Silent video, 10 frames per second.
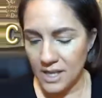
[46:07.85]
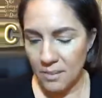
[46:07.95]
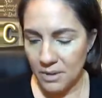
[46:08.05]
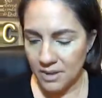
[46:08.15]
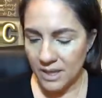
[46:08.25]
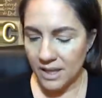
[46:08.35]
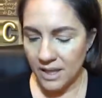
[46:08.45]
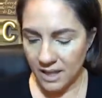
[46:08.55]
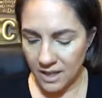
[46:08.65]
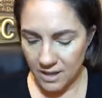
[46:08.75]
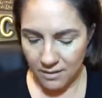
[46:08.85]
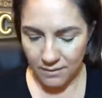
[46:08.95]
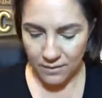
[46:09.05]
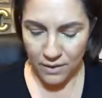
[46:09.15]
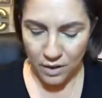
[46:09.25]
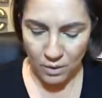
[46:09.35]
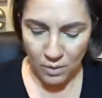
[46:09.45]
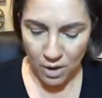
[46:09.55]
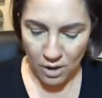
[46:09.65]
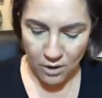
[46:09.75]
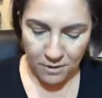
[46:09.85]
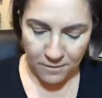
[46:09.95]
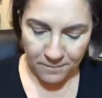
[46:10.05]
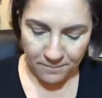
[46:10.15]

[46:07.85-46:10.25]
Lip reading: I've been thinking of you all.